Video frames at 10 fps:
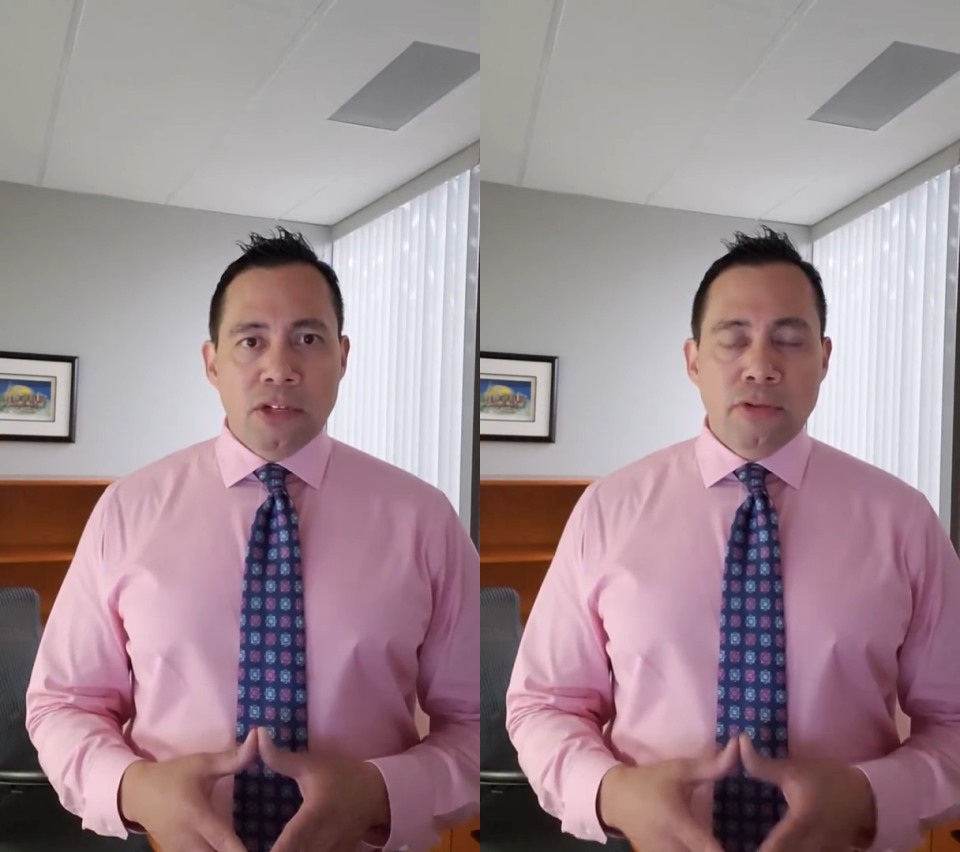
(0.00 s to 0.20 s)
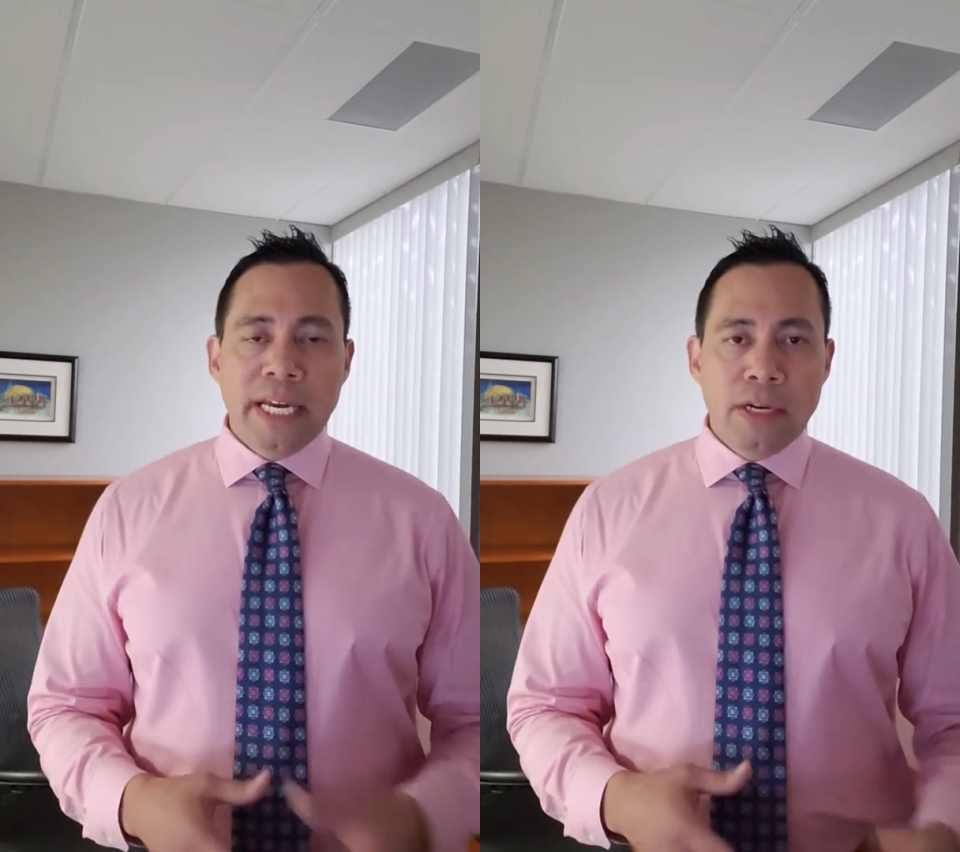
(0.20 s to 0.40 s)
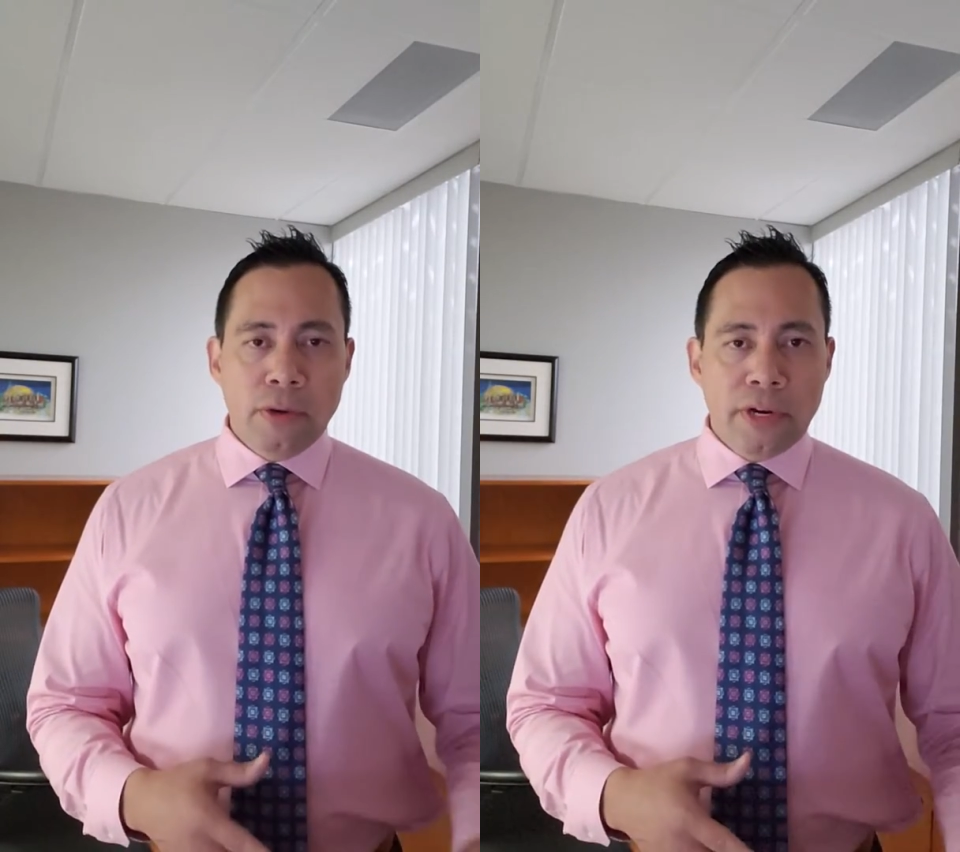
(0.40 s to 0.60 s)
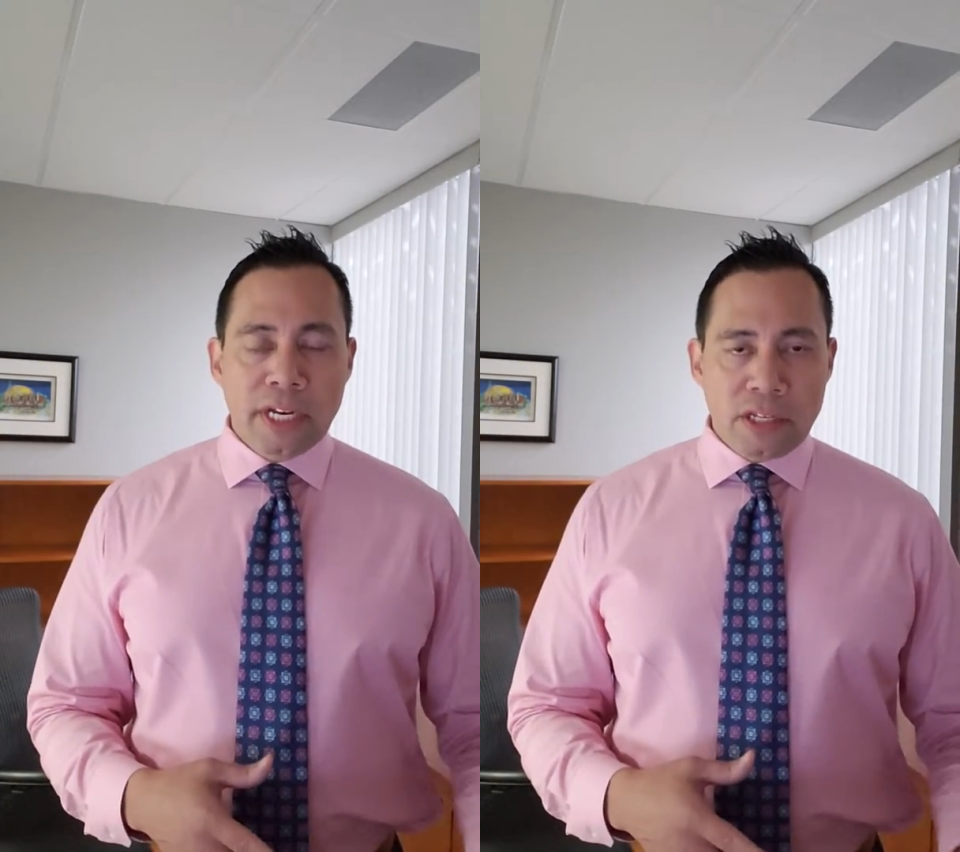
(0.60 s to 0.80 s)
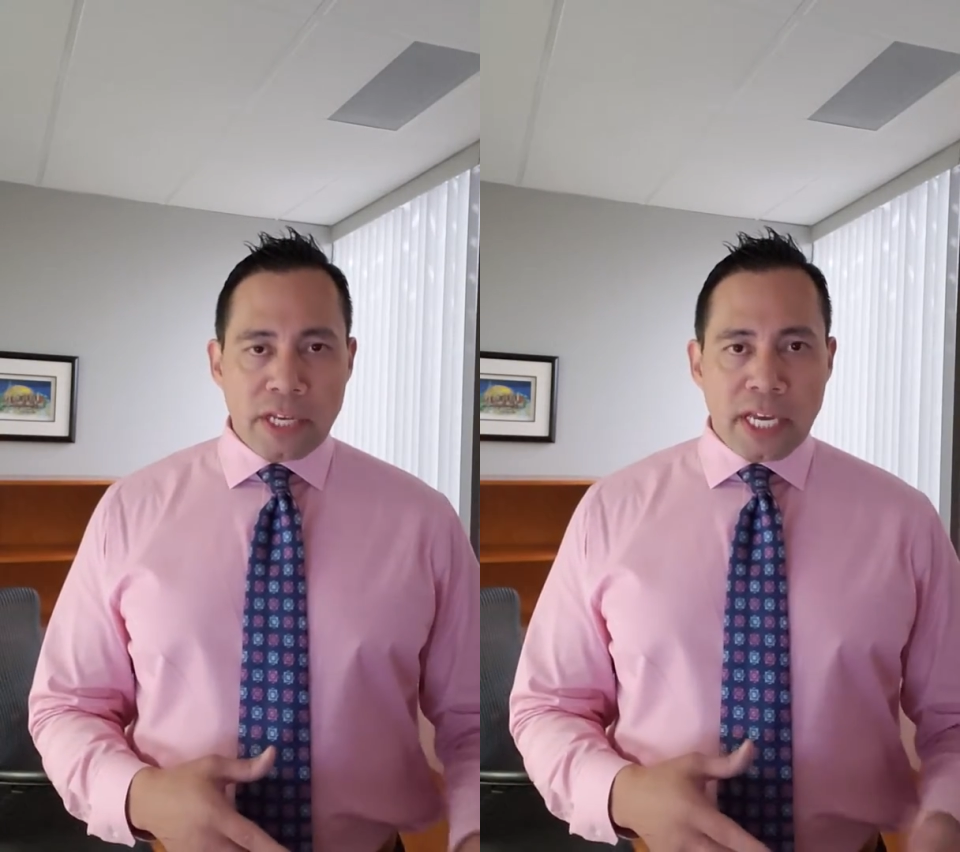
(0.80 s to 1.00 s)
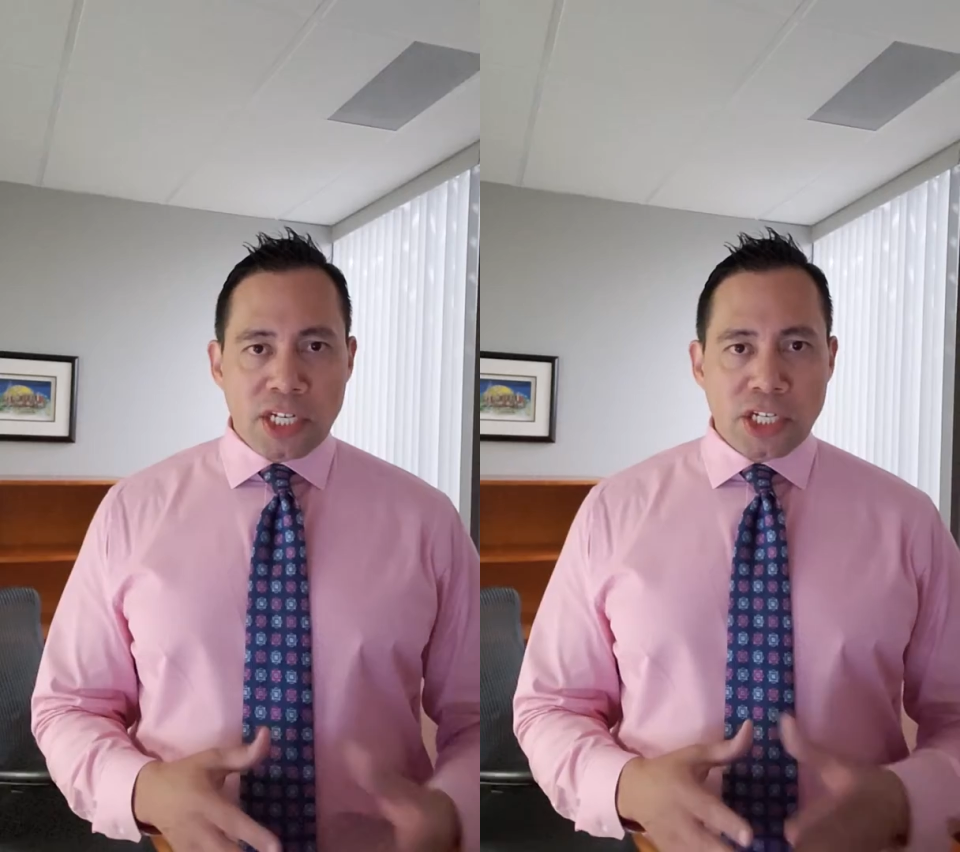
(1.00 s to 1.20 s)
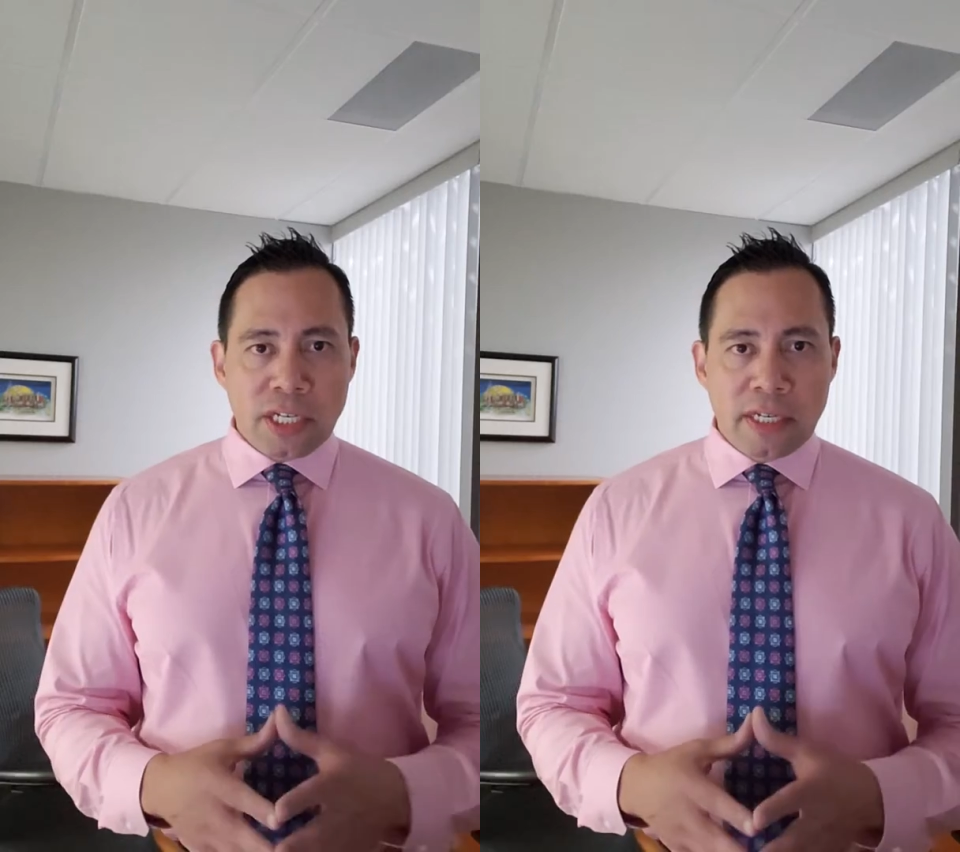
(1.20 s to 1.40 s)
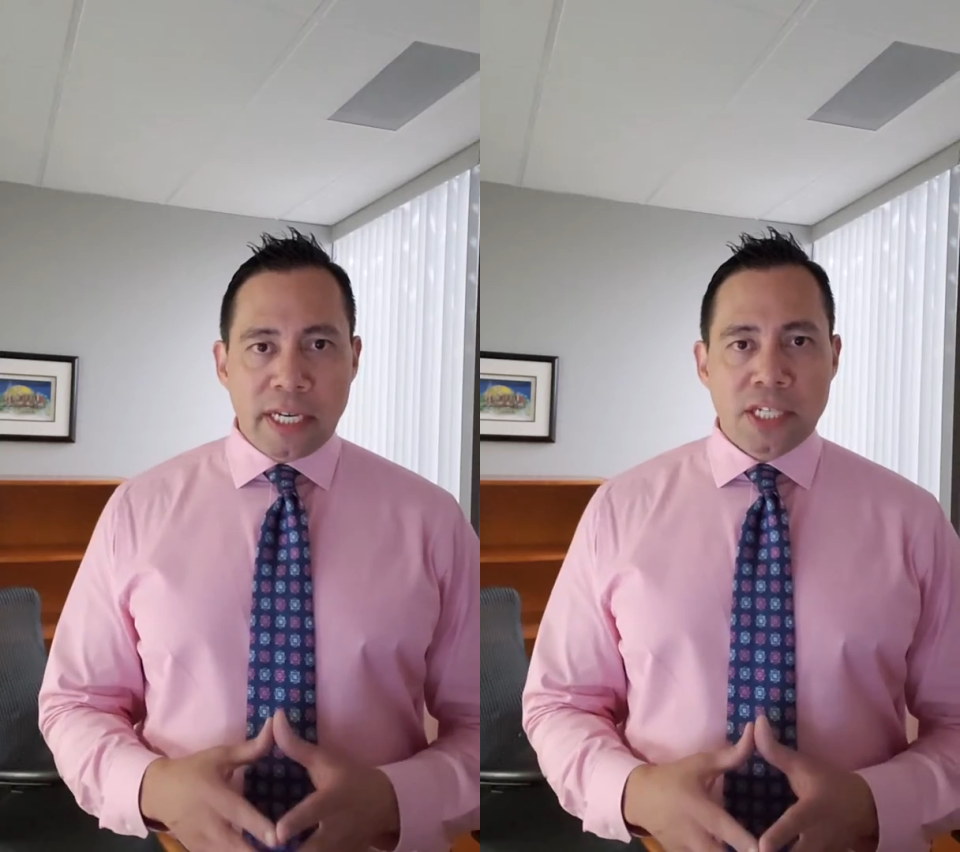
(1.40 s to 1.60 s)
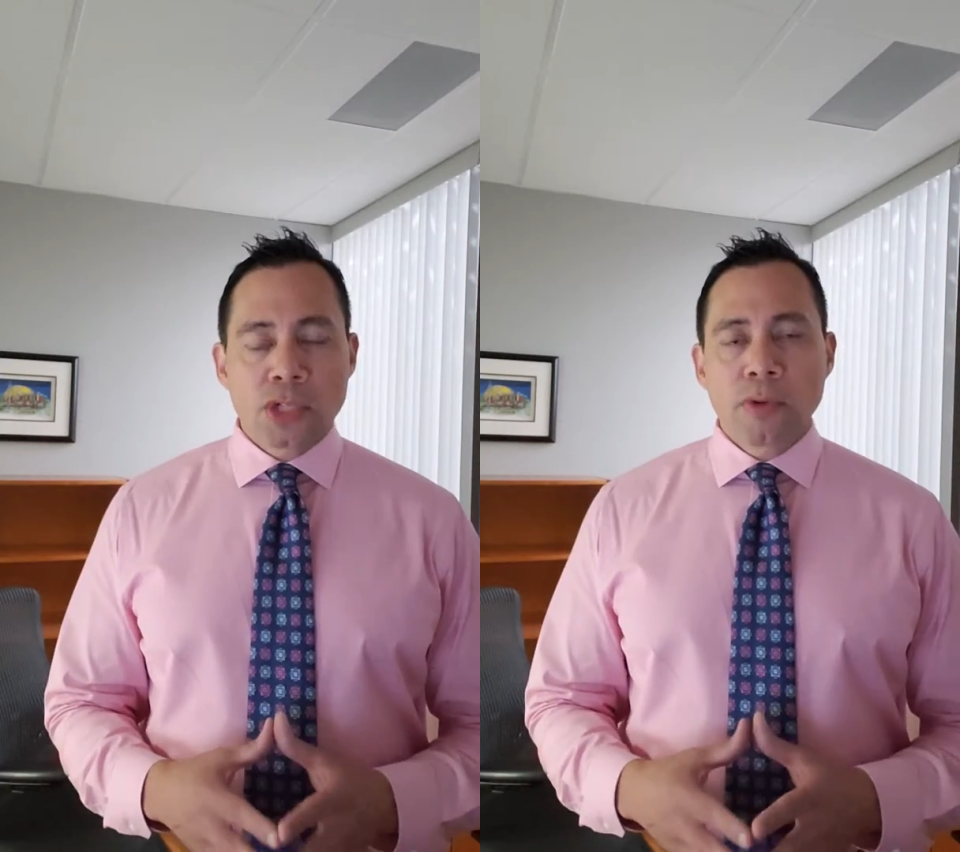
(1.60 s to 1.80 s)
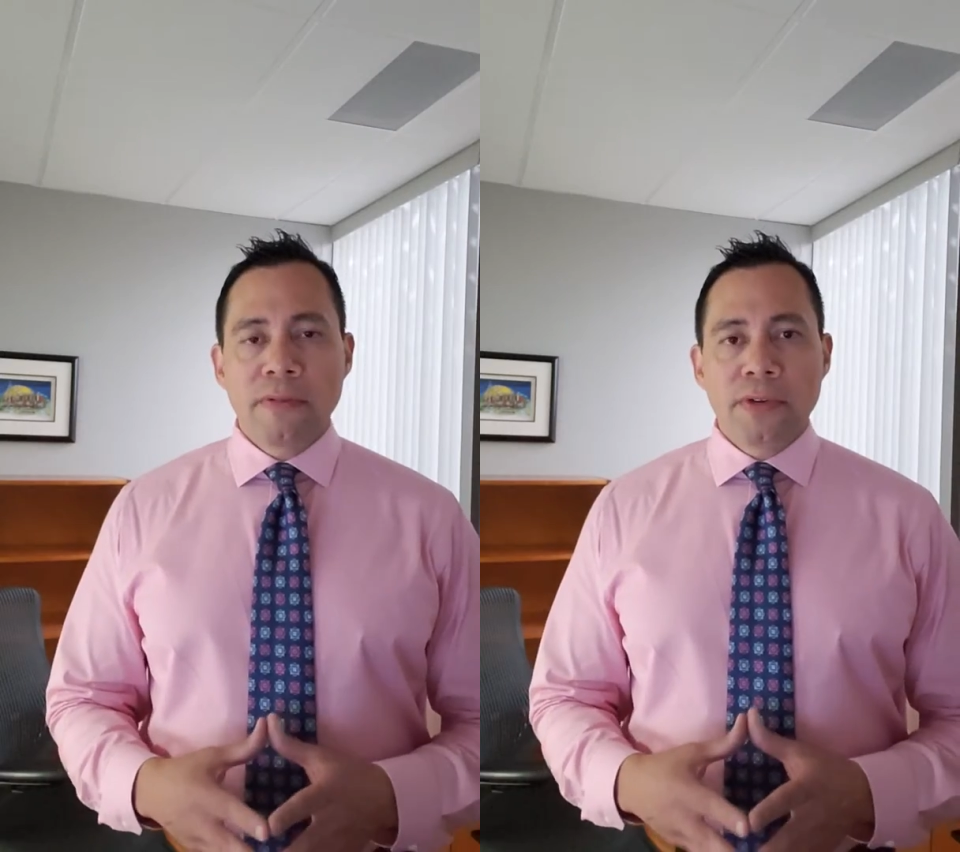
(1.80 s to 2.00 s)
trade organization gets
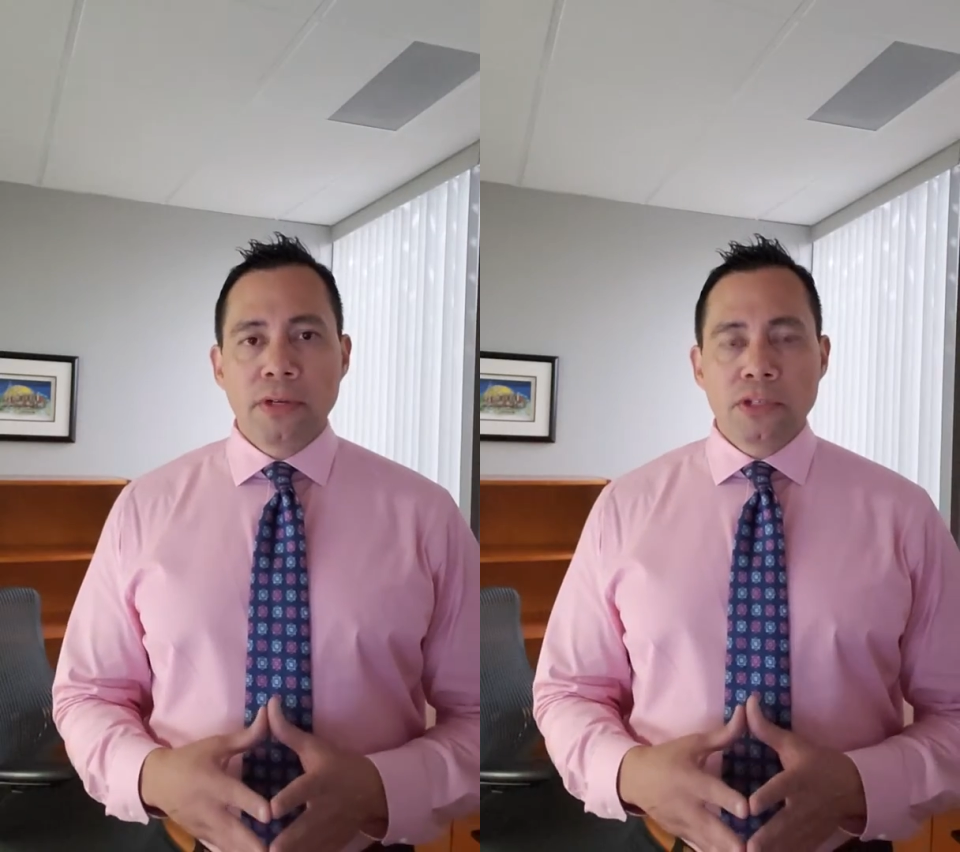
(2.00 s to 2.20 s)
a revenue